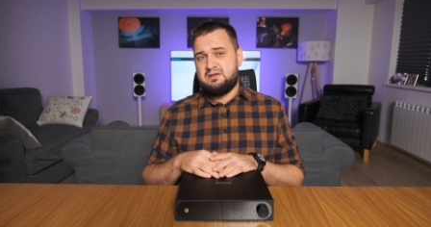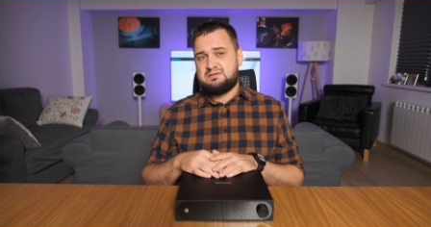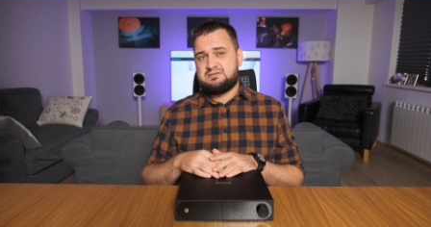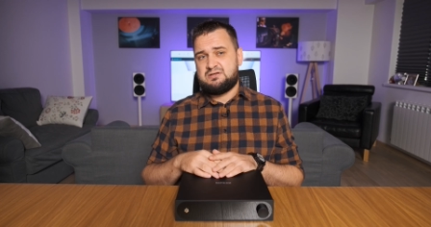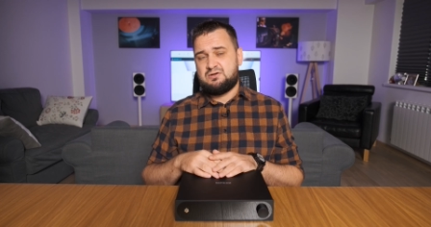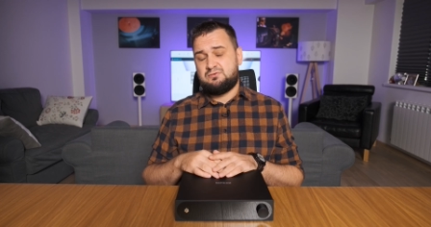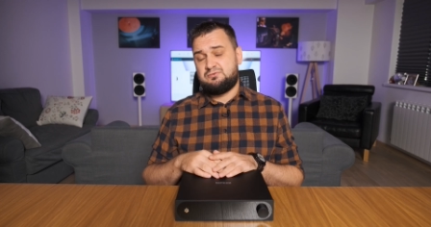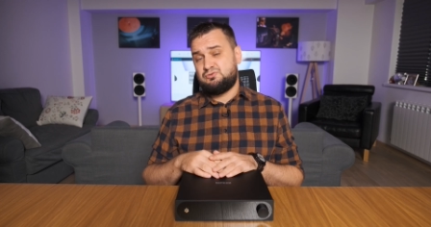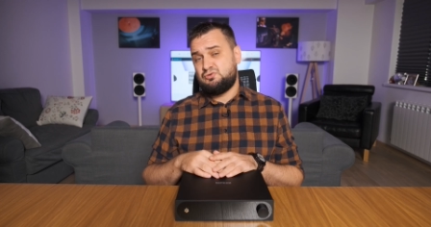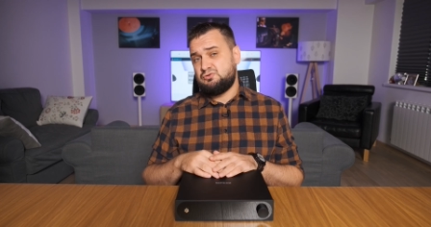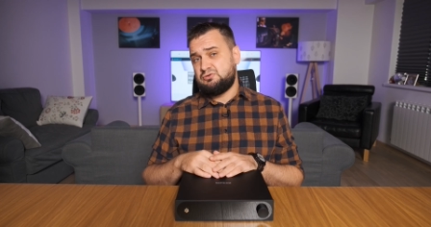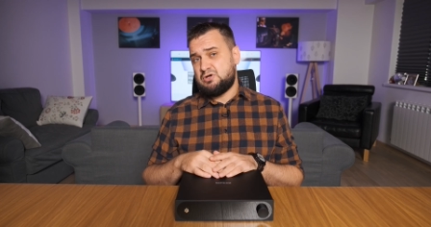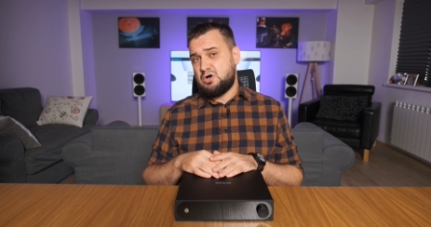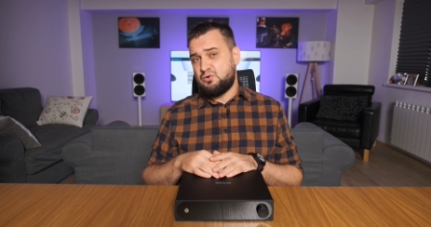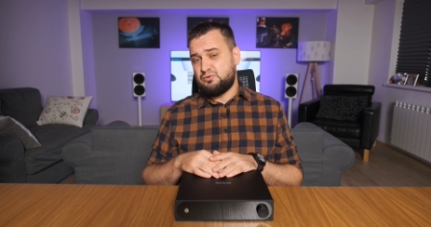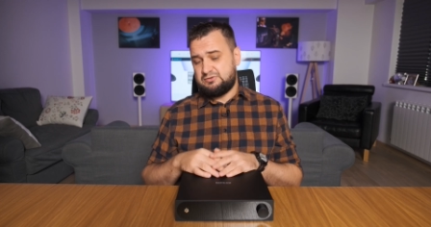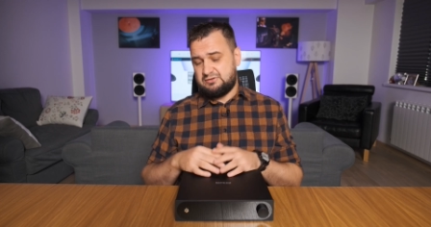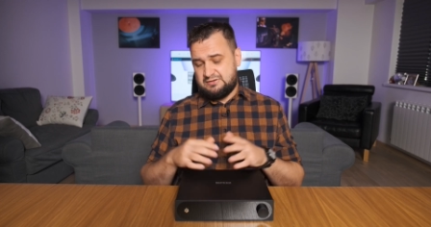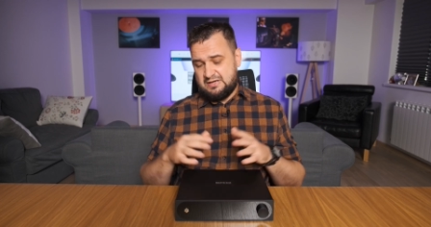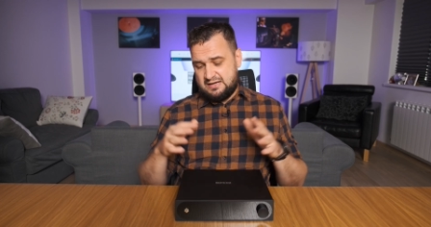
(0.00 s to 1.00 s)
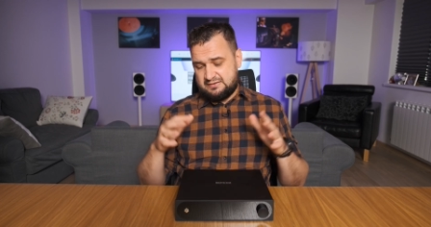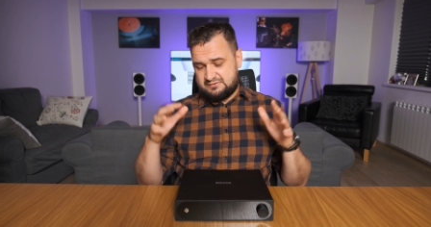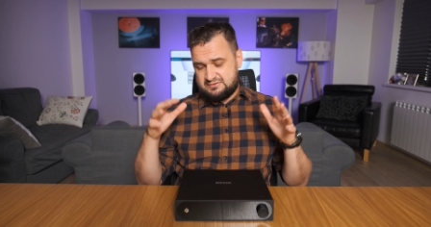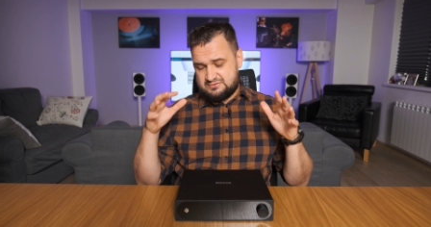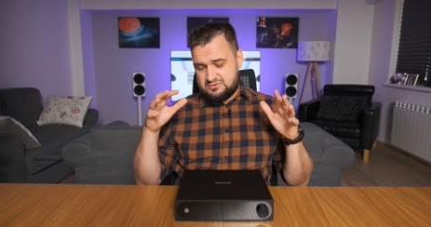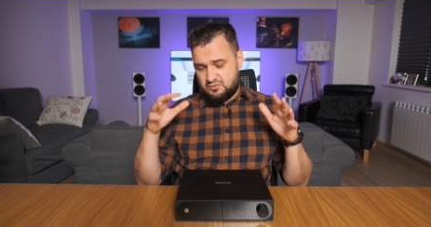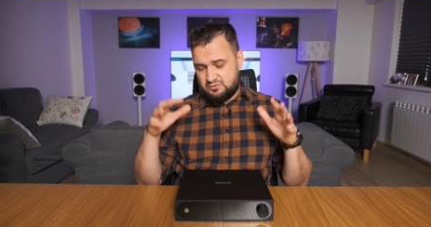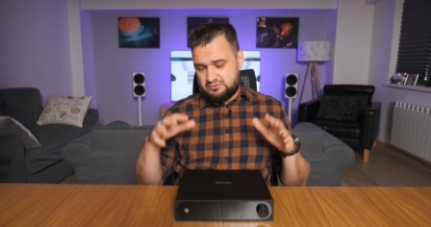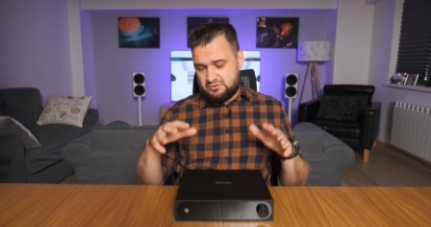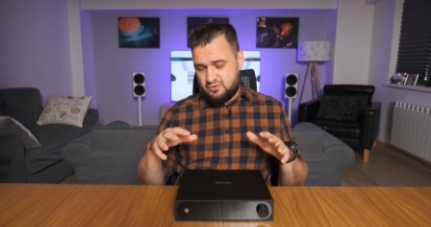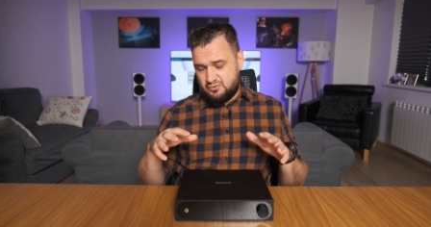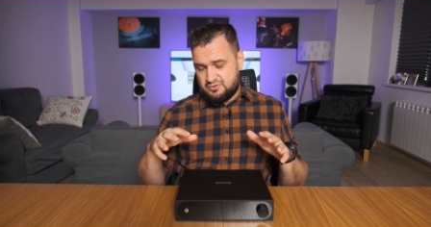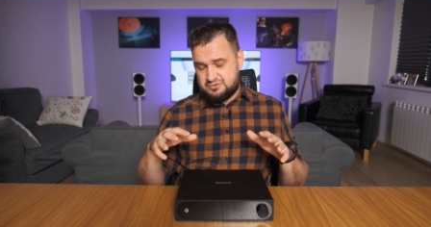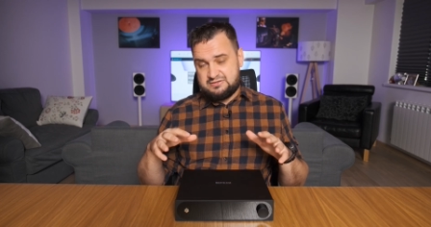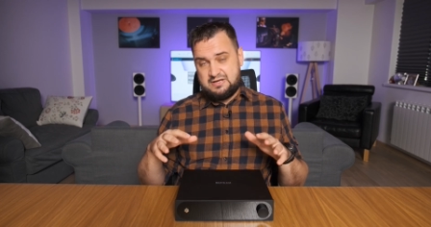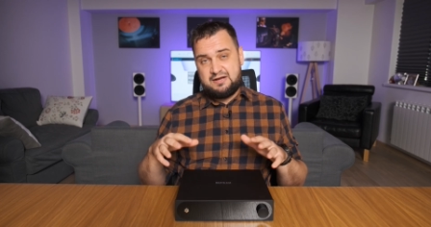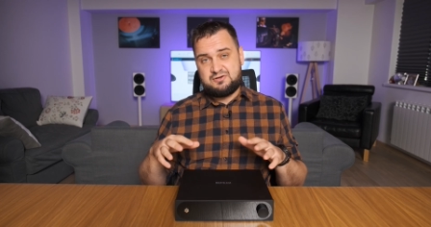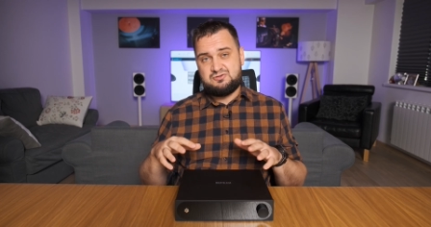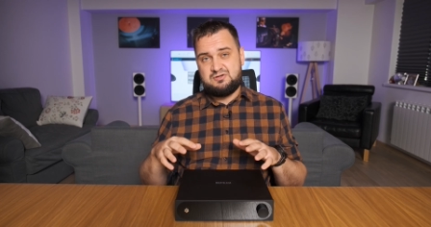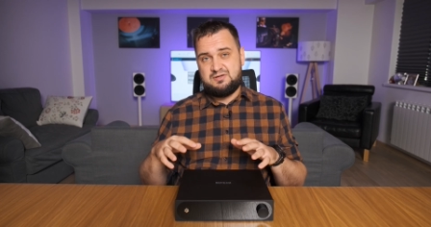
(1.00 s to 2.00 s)
So do note that Soncoz
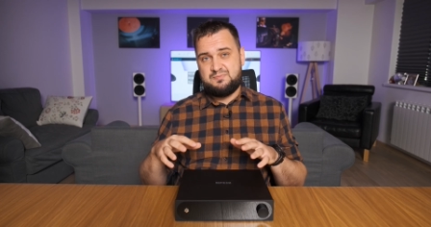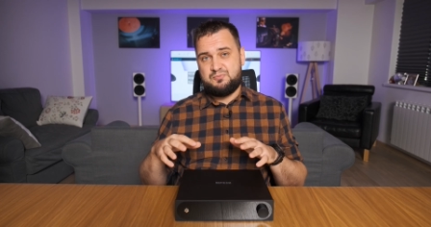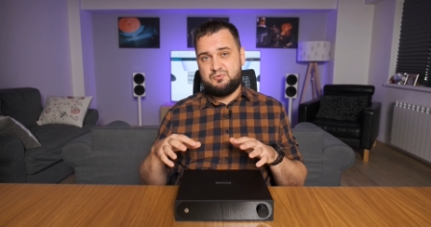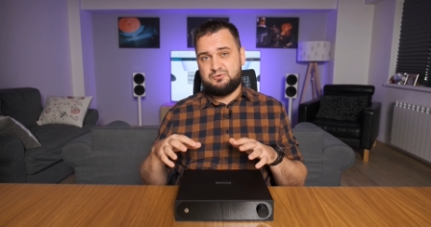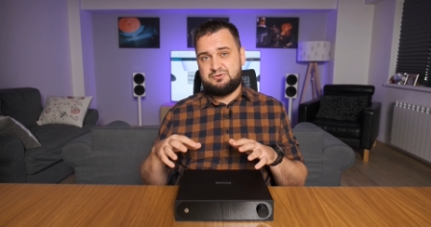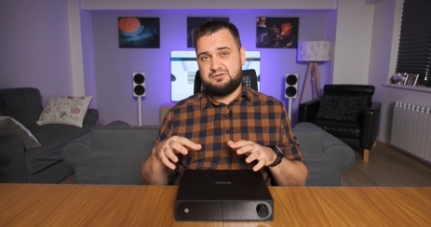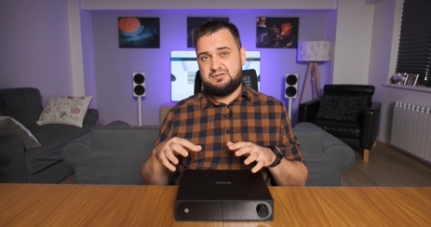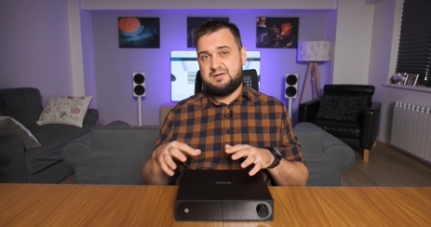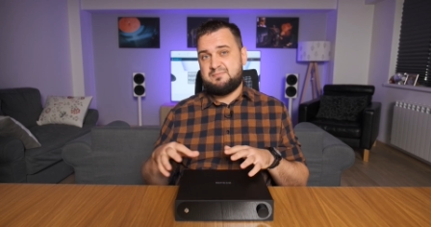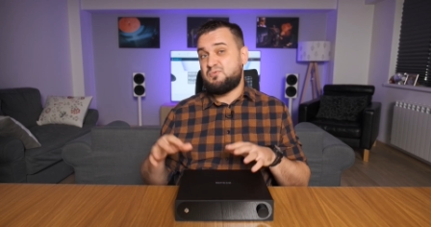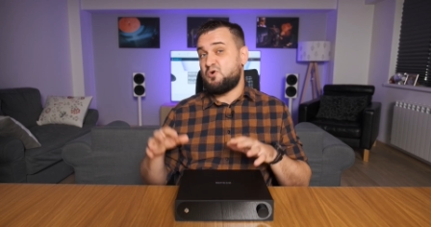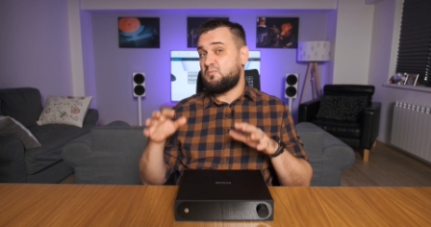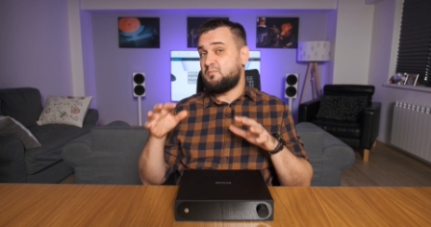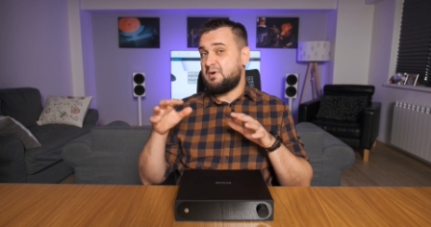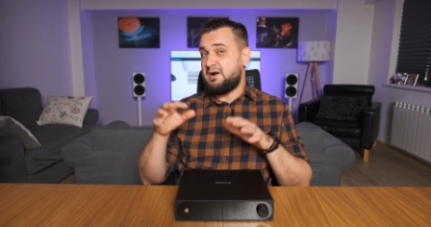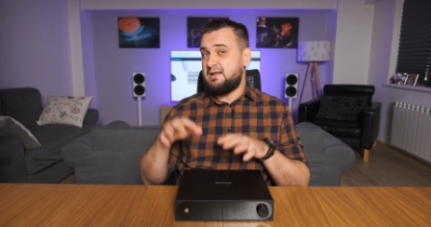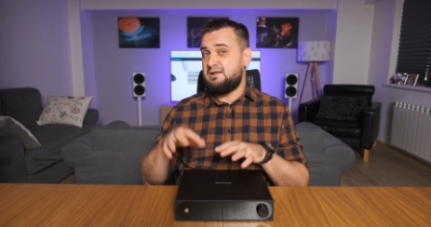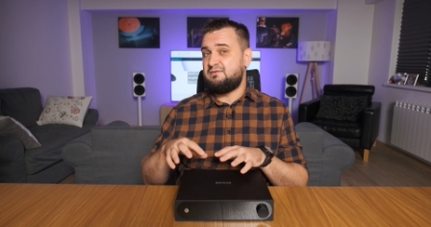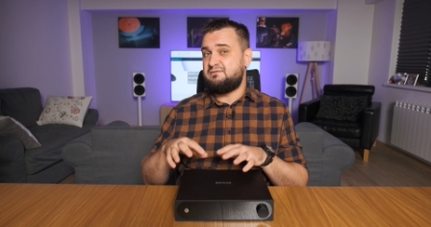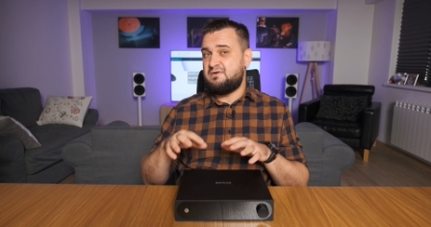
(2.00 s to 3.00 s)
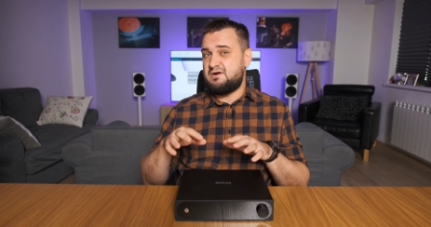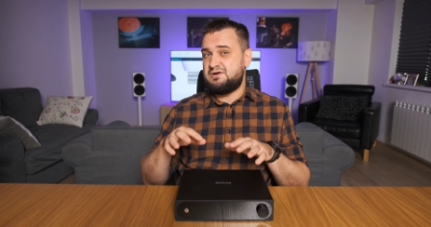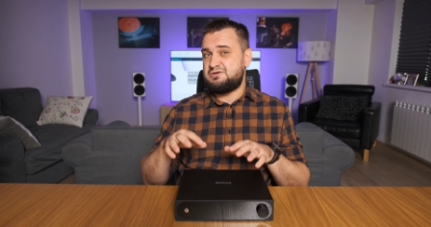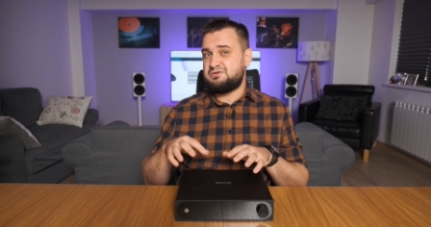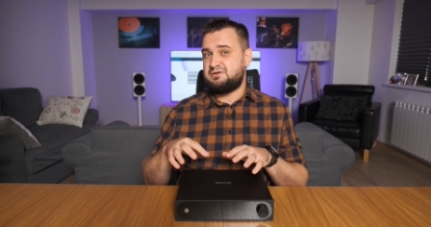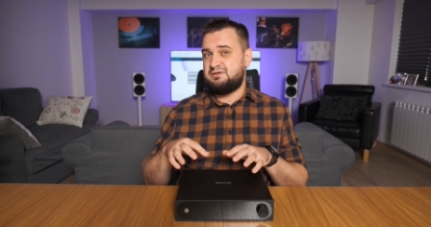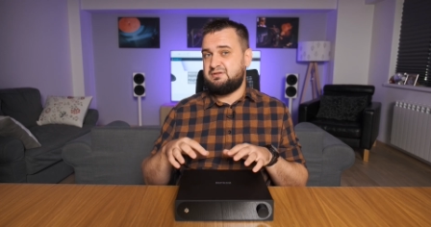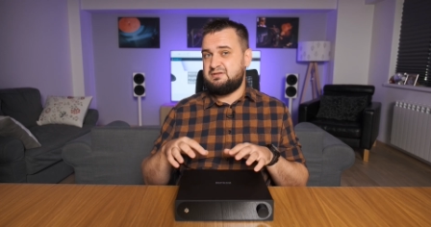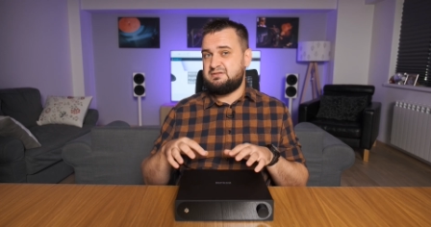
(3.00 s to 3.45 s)
actually put the mobile version,